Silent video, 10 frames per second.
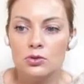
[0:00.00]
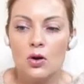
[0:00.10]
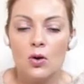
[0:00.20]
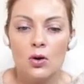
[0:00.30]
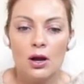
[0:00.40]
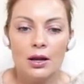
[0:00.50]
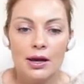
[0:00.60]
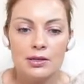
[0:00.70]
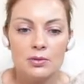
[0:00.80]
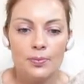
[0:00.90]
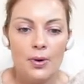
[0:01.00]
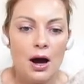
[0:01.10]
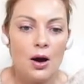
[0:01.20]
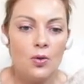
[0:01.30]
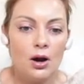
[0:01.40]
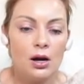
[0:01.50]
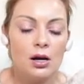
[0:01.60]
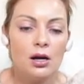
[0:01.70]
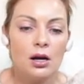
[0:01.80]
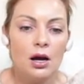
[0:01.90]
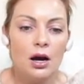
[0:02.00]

So uh, less power